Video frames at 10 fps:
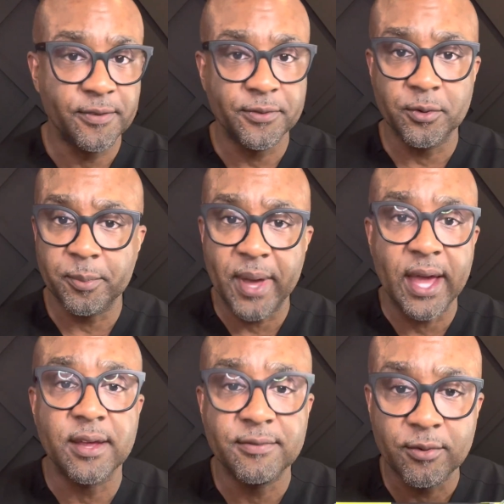fluid
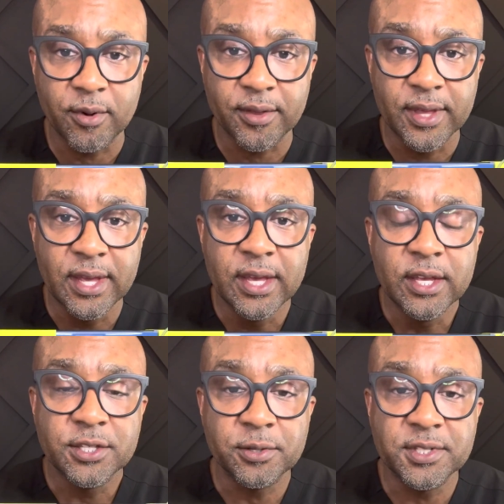back and forth.
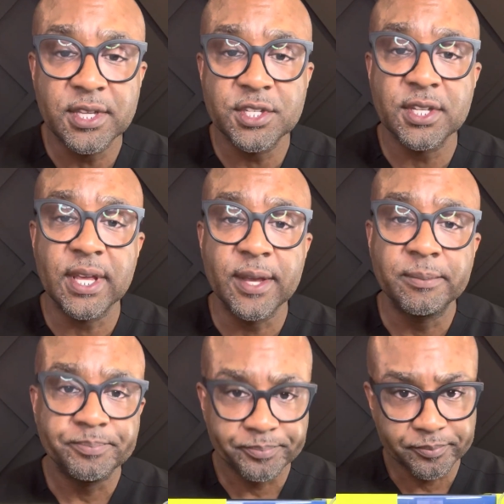So essentially,
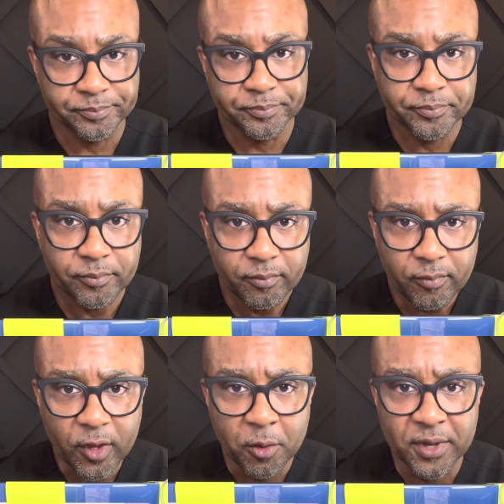
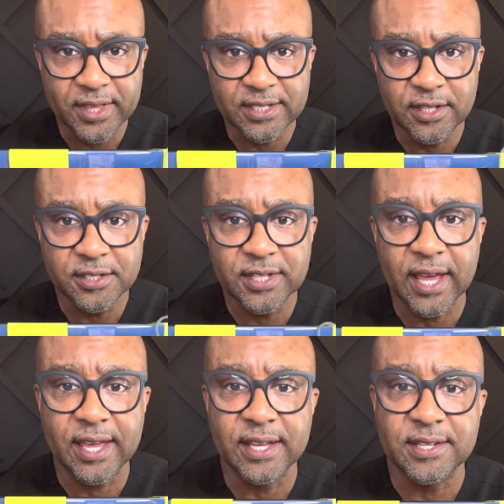what this looks
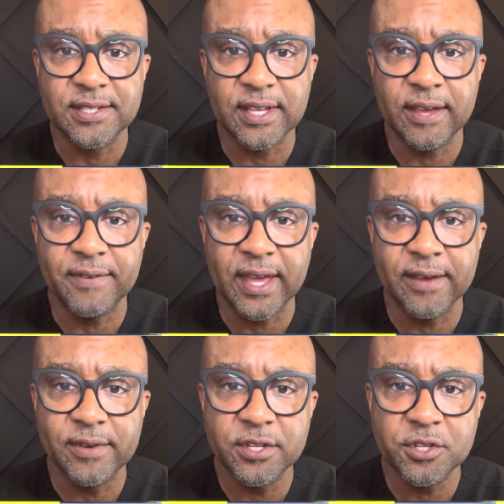like is, if I
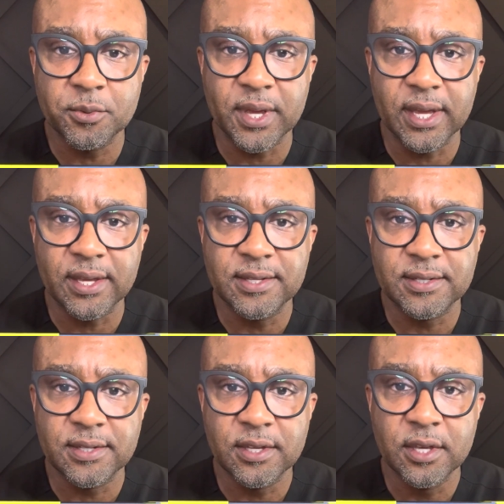give it a
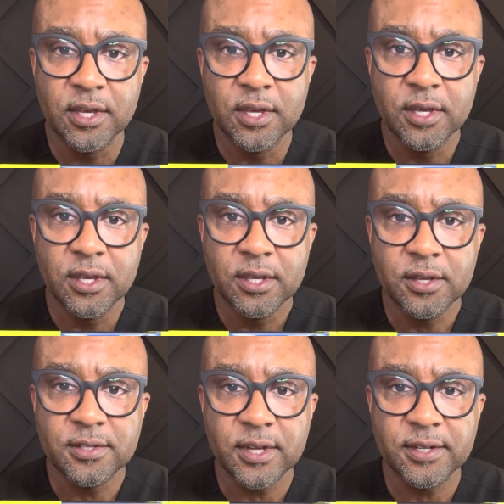squeeze, you
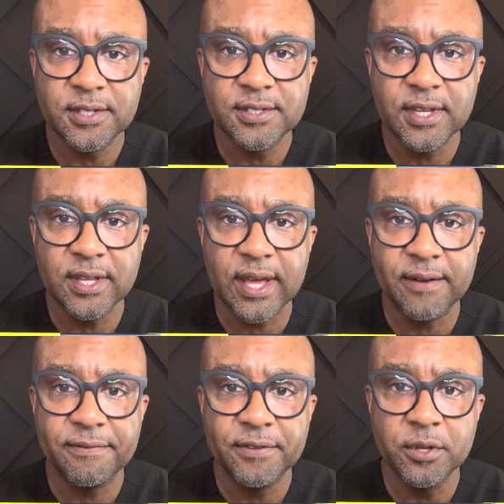start to see that
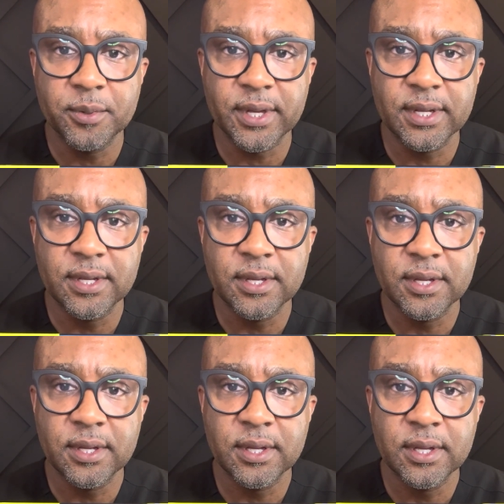fluid
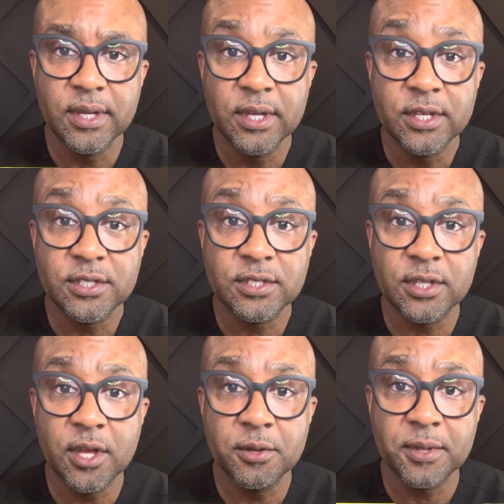
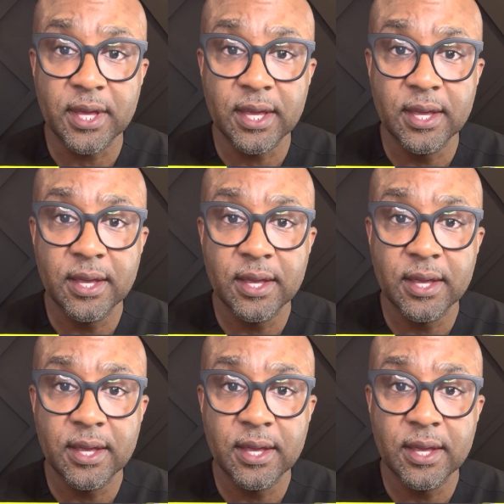slowly